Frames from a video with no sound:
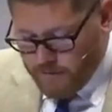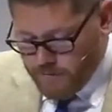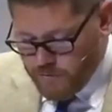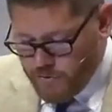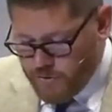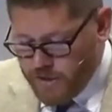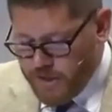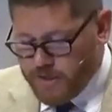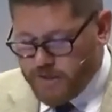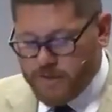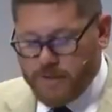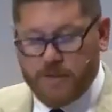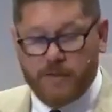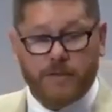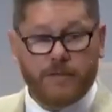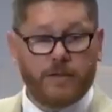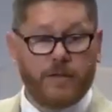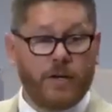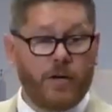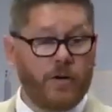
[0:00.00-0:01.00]

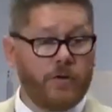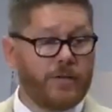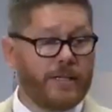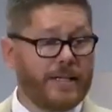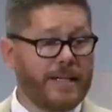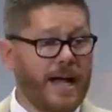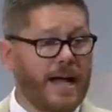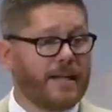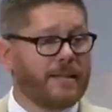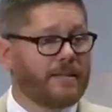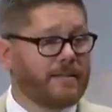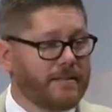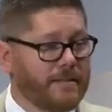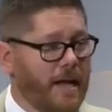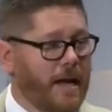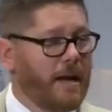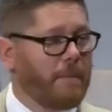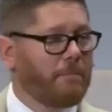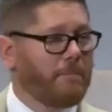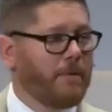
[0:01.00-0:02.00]
Jesus, though, did not
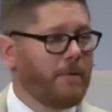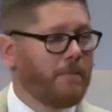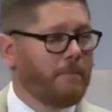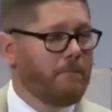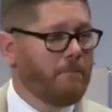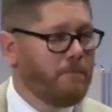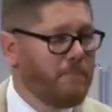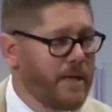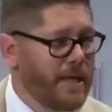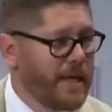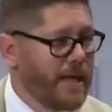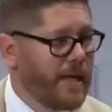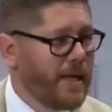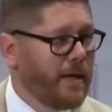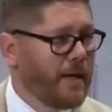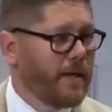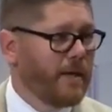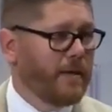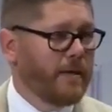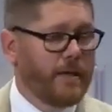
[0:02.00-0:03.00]
stop
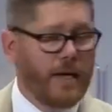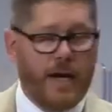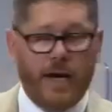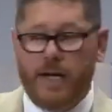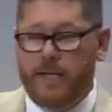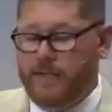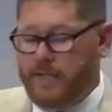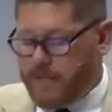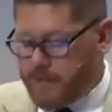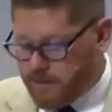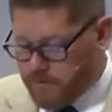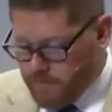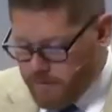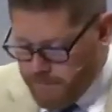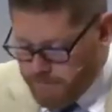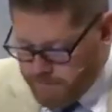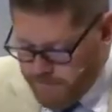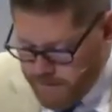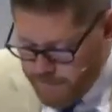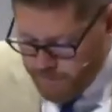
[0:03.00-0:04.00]
being God. That's where
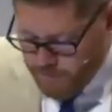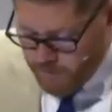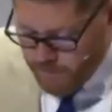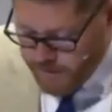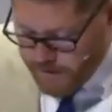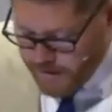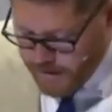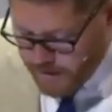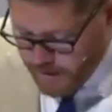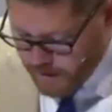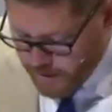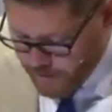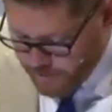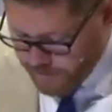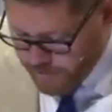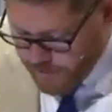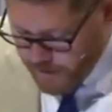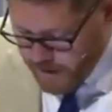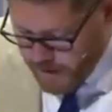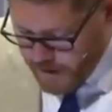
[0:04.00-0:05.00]
people get off
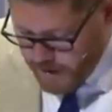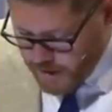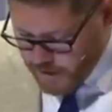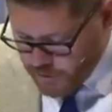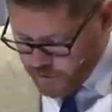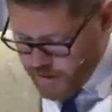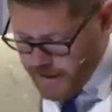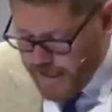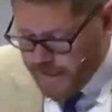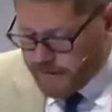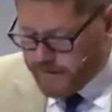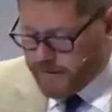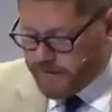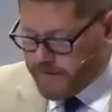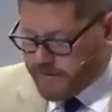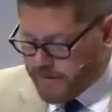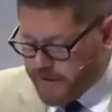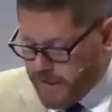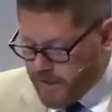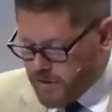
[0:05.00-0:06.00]
track.
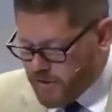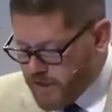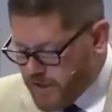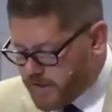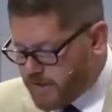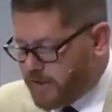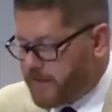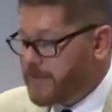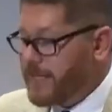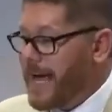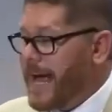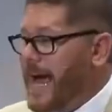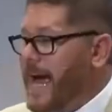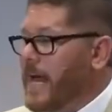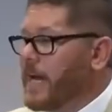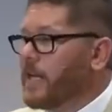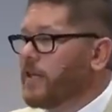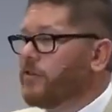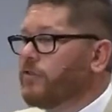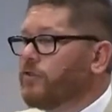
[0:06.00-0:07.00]
Instead, Jesus
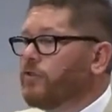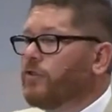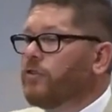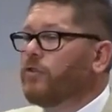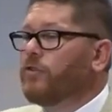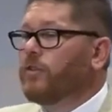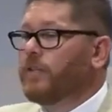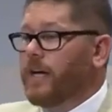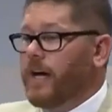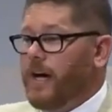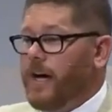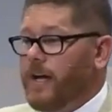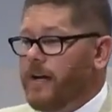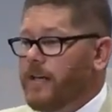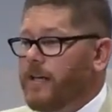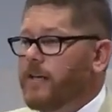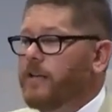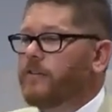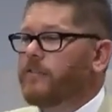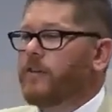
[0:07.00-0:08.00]
added to God
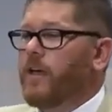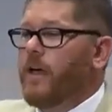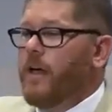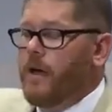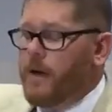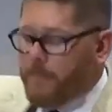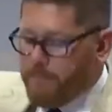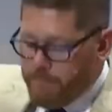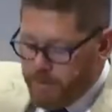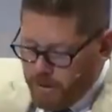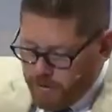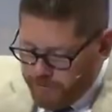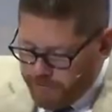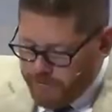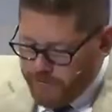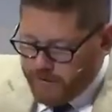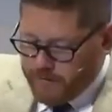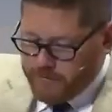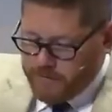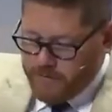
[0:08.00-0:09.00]
his
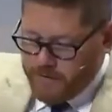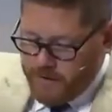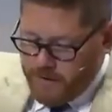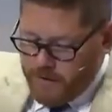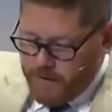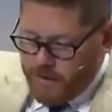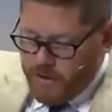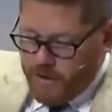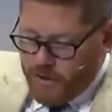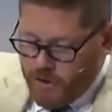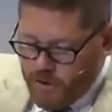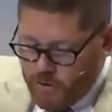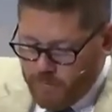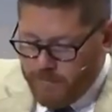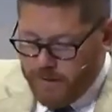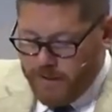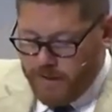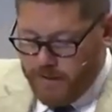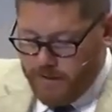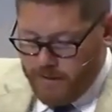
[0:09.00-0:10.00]
perfect
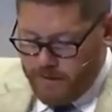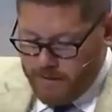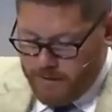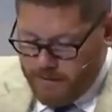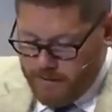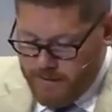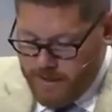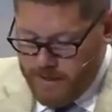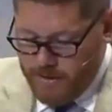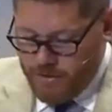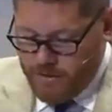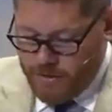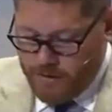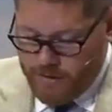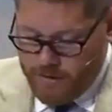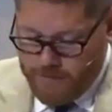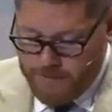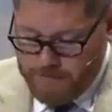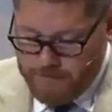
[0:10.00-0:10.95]
human nature.